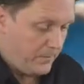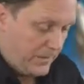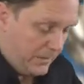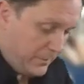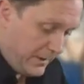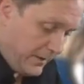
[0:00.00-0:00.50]

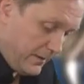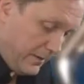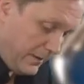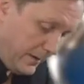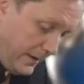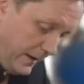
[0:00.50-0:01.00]
They've been
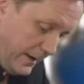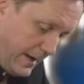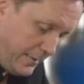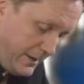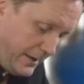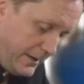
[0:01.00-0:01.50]

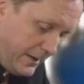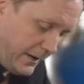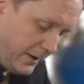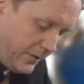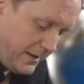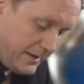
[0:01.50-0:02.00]
encapsulated
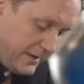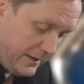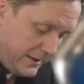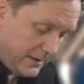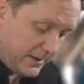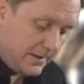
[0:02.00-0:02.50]
in grease, and
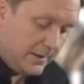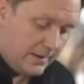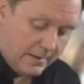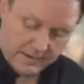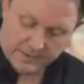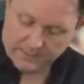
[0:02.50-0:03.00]
this is
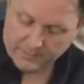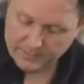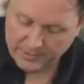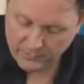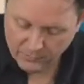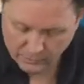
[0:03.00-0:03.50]
they've
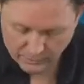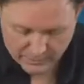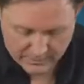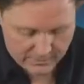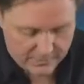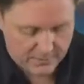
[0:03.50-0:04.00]
been in
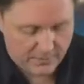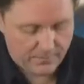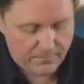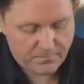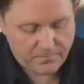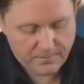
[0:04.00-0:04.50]
water,
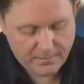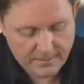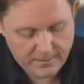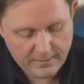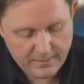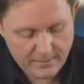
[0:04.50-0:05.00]
so
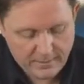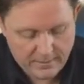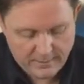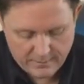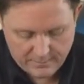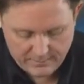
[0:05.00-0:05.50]

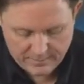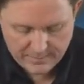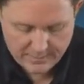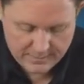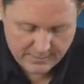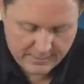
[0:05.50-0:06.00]
um, it's
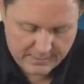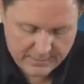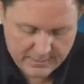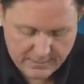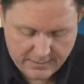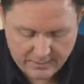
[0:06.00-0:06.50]
it's nice
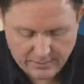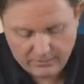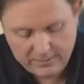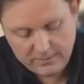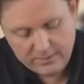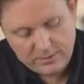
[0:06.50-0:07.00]
to see that
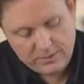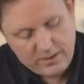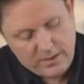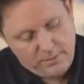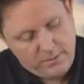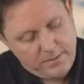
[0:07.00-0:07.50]
they're in good
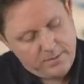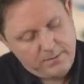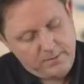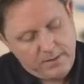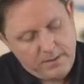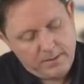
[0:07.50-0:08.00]
shape.
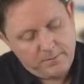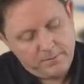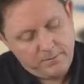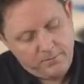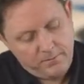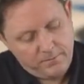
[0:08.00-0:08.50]

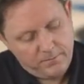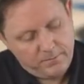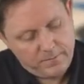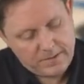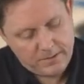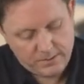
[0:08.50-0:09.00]
Um,
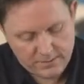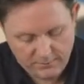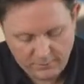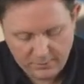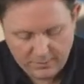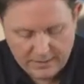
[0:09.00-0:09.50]
there's lots
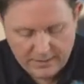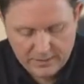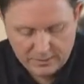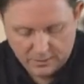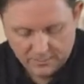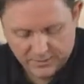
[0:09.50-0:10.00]
of
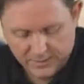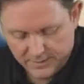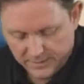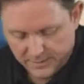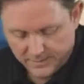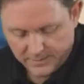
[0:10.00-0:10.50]
lubrication on them, as you
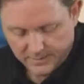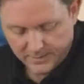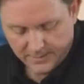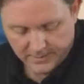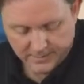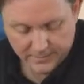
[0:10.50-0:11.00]
can see.
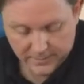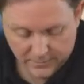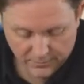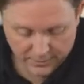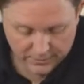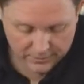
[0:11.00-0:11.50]
It's
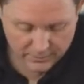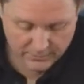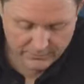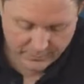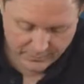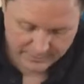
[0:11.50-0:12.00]
very
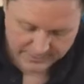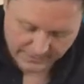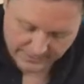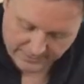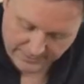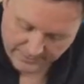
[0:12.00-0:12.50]
gooey and very
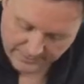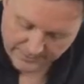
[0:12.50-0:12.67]
sticky.